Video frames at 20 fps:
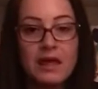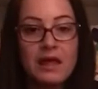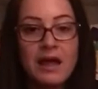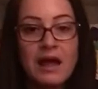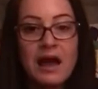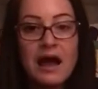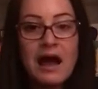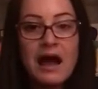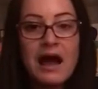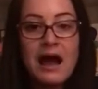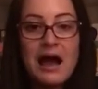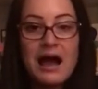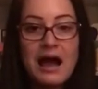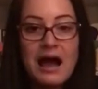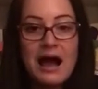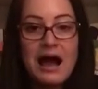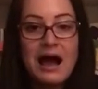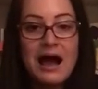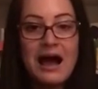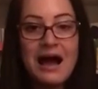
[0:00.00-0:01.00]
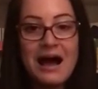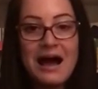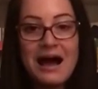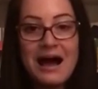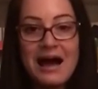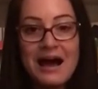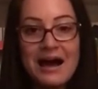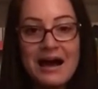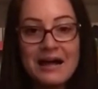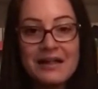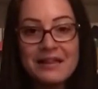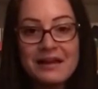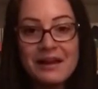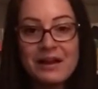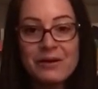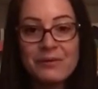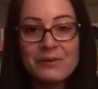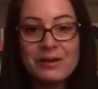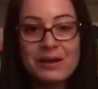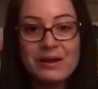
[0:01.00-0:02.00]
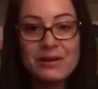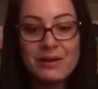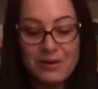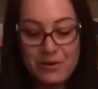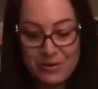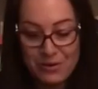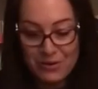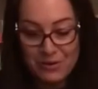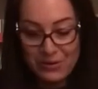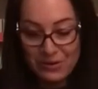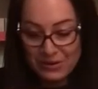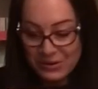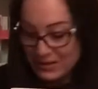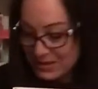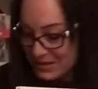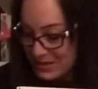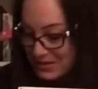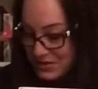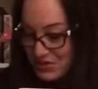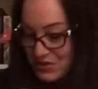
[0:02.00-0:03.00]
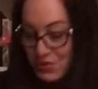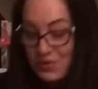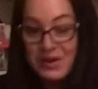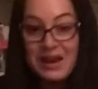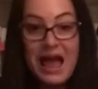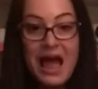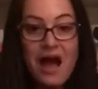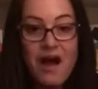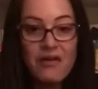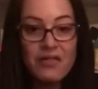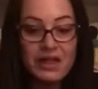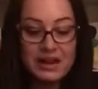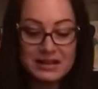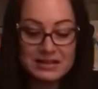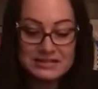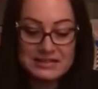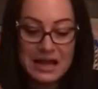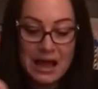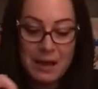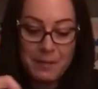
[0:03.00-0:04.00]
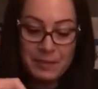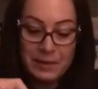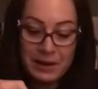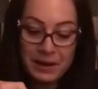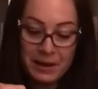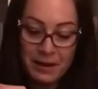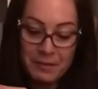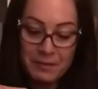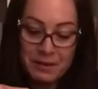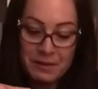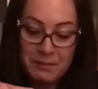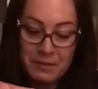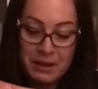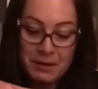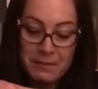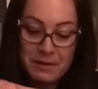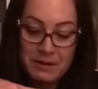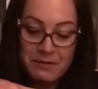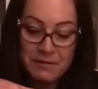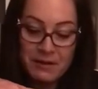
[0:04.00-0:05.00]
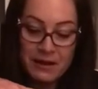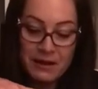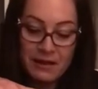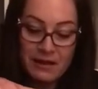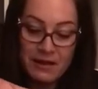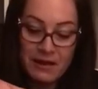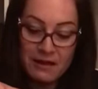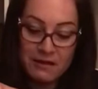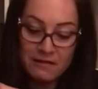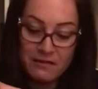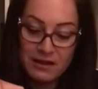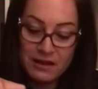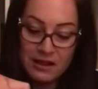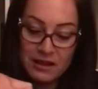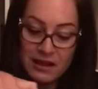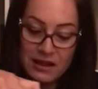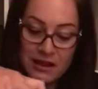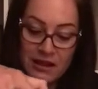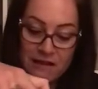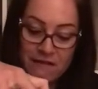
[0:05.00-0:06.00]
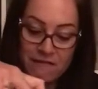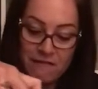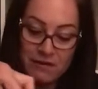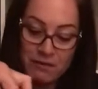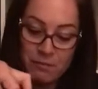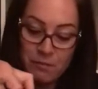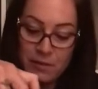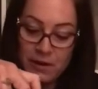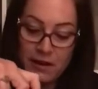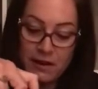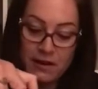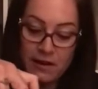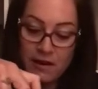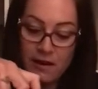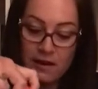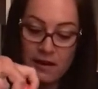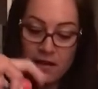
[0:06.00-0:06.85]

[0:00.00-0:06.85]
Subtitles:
Aha, there we go. So now that it's happening, I'm going to make my rain cloud even bigger